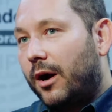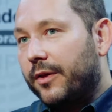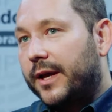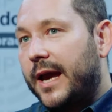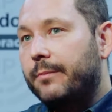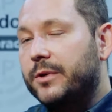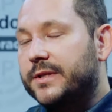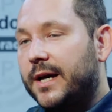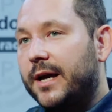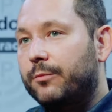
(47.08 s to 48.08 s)
on the camera
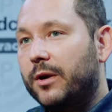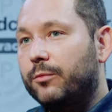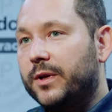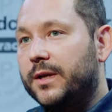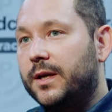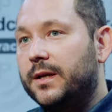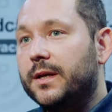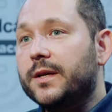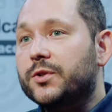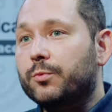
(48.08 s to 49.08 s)
side, what we did
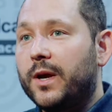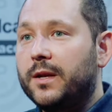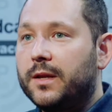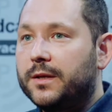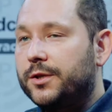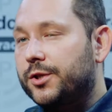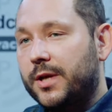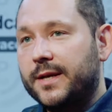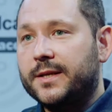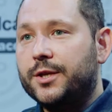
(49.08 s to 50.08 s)
is when the
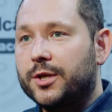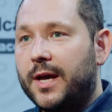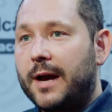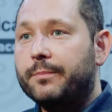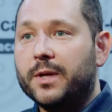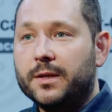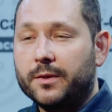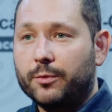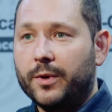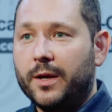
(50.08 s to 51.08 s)
digitization
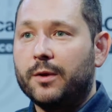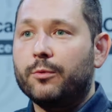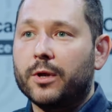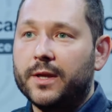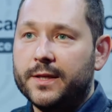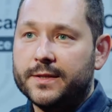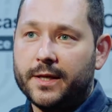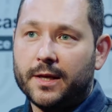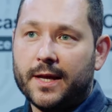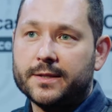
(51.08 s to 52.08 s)
happened, we released
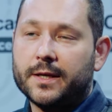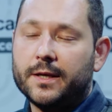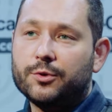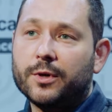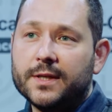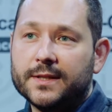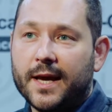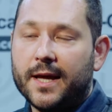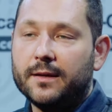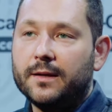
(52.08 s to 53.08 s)
the Alexa in
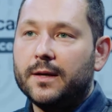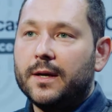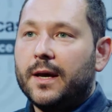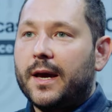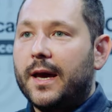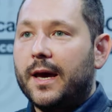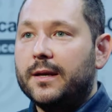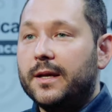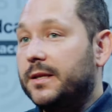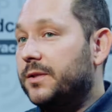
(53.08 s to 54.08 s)
2010,
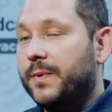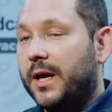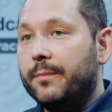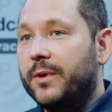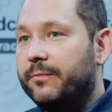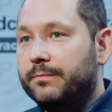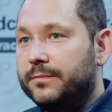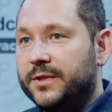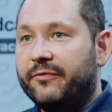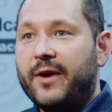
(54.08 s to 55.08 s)
and it has become the
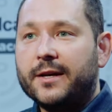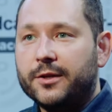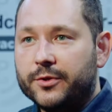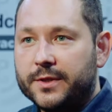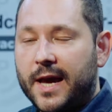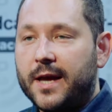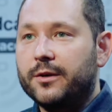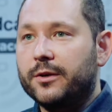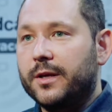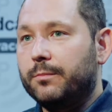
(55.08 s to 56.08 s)
de facto
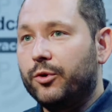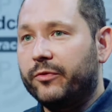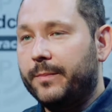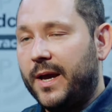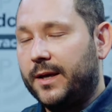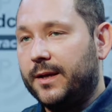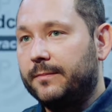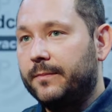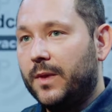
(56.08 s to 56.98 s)
standard in movie making.